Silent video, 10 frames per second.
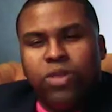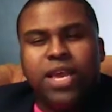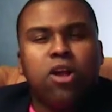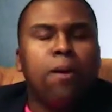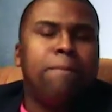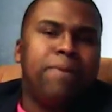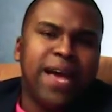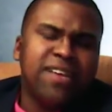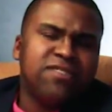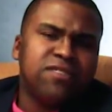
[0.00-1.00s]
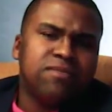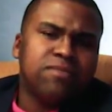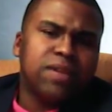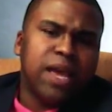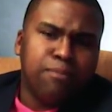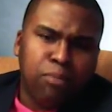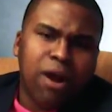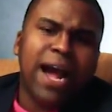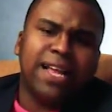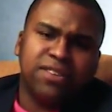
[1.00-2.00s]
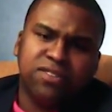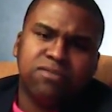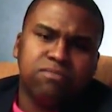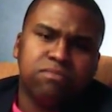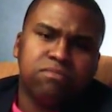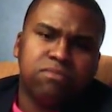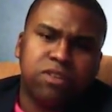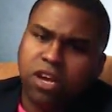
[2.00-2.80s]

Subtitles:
We need our best and brightest to